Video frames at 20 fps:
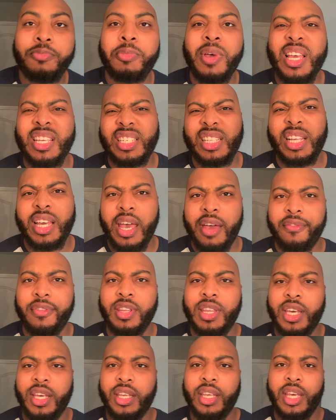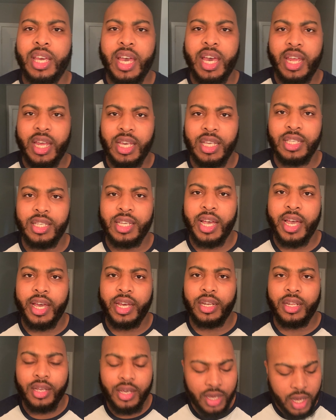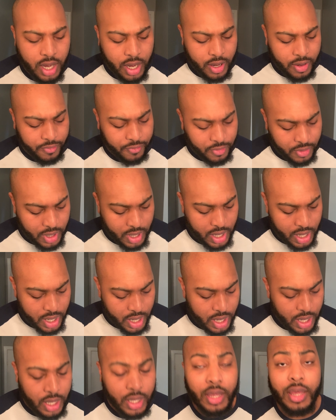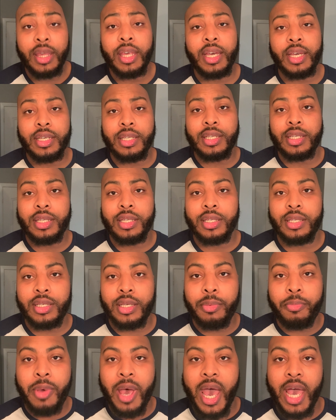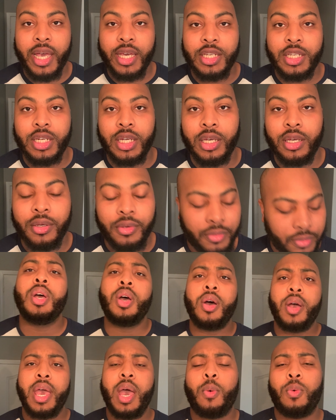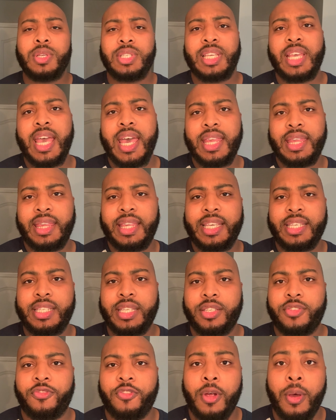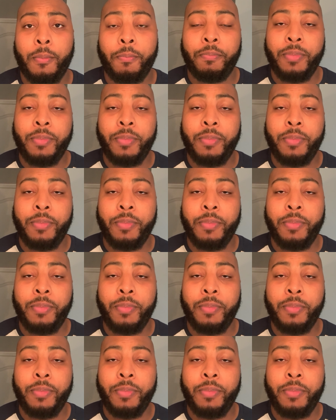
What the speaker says: basically everything you get inside of this packaging. Oh yeah, once again, this is from